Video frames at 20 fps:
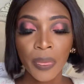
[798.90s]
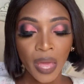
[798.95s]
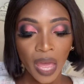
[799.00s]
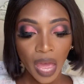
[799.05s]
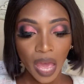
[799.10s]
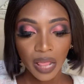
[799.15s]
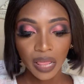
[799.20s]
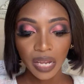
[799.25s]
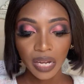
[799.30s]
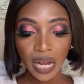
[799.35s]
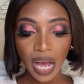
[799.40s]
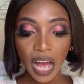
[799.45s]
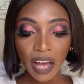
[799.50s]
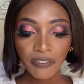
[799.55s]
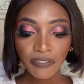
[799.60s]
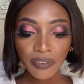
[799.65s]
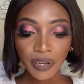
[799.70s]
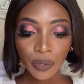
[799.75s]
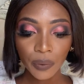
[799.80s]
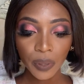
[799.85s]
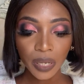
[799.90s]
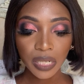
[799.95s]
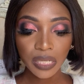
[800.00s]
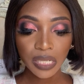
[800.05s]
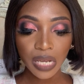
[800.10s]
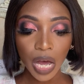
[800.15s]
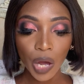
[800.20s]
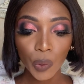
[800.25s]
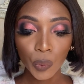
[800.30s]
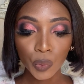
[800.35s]
and then afterwards
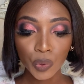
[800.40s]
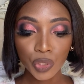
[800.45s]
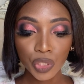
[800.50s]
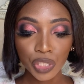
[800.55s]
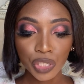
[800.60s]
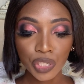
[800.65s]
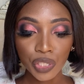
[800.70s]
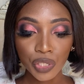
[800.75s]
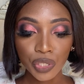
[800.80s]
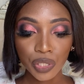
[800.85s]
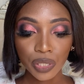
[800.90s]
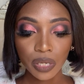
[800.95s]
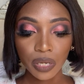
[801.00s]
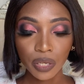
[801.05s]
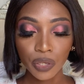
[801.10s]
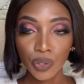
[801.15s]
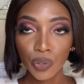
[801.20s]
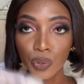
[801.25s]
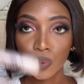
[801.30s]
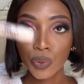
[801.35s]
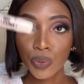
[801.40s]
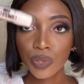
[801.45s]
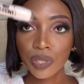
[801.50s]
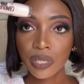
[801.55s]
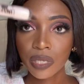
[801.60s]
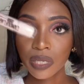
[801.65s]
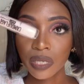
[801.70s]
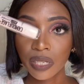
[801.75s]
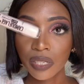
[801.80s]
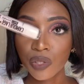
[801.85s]
I would just
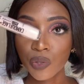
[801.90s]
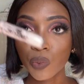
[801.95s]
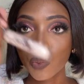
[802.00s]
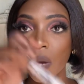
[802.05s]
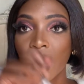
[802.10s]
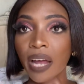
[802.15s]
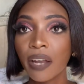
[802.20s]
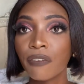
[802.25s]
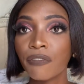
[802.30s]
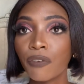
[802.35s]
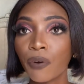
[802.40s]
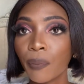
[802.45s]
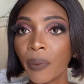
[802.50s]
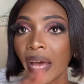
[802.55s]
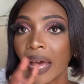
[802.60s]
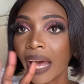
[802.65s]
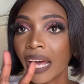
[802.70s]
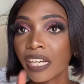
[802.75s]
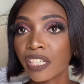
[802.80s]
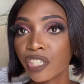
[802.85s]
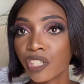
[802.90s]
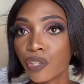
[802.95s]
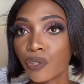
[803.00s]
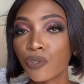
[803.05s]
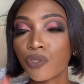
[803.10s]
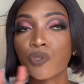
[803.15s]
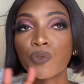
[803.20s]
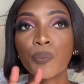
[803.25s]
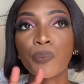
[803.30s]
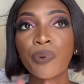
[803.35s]
use this one for my
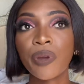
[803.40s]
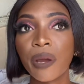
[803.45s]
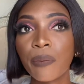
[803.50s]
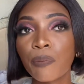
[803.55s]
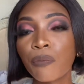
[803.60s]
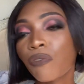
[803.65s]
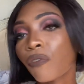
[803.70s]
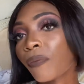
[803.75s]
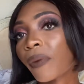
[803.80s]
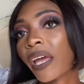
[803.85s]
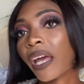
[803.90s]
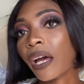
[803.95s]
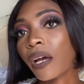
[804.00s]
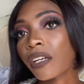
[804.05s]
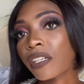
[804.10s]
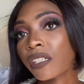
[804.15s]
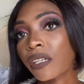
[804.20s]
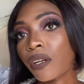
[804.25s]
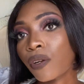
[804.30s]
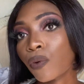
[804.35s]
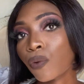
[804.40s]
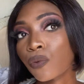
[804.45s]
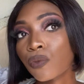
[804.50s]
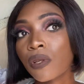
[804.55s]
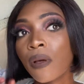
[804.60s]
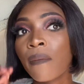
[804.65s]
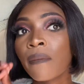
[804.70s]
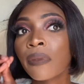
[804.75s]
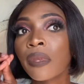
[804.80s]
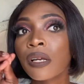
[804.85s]
eyeshadows, to prep for my eyeshadows.
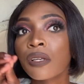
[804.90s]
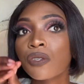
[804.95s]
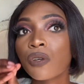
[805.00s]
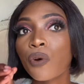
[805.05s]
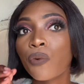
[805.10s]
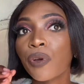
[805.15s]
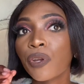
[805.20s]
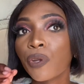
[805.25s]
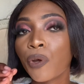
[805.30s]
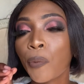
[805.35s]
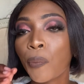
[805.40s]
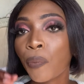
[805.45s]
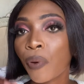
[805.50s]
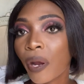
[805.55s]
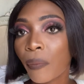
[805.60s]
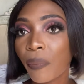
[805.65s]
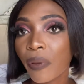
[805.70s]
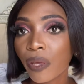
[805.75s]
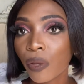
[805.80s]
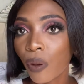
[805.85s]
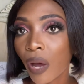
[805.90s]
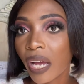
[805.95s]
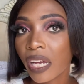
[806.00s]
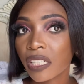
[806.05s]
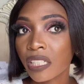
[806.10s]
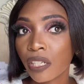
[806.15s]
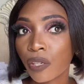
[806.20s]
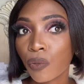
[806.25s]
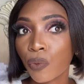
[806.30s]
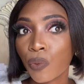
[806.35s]
So when you're prepping your
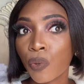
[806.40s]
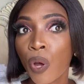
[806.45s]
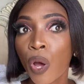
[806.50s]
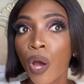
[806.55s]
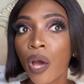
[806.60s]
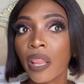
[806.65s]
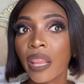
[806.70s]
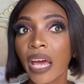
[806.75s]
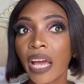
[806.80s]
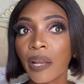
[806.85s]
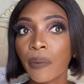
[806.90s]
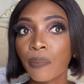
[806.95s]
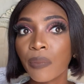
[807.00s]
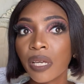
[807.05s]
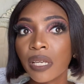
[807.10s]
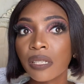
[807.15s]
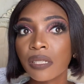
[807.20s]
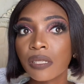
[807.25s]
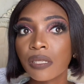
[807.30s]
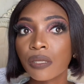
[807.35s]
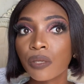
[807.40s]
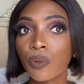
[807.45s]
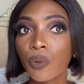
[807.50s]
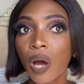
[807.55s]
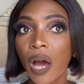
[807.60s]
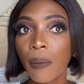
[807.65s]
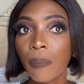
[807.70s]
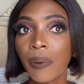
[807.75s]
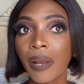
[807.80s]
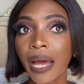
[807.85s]
eyeshadow, that means you're
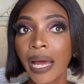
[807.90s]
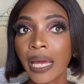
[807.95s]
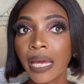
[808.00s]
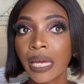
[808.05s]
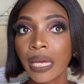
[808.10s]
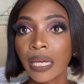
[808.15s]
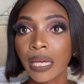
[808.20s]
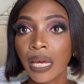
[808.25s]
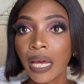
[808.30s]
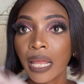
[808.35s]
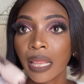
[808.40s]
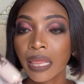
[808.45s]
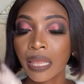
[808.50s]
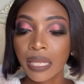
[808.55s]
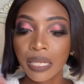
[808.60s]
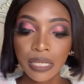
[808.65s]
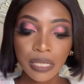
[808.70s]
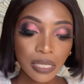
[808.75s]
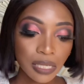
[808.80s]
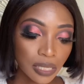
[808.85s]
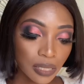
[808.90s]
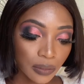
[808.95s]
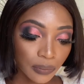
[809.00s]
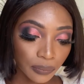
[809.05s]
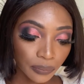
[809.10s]
applying this